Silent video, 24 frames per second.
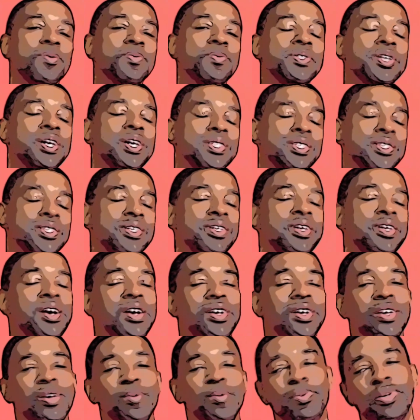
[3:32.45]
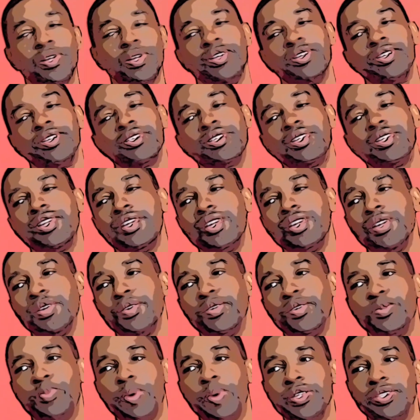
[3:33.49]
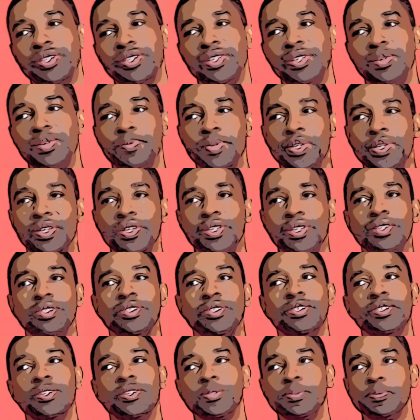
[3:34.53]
It's not 10 o'clock yet, players. Which basically means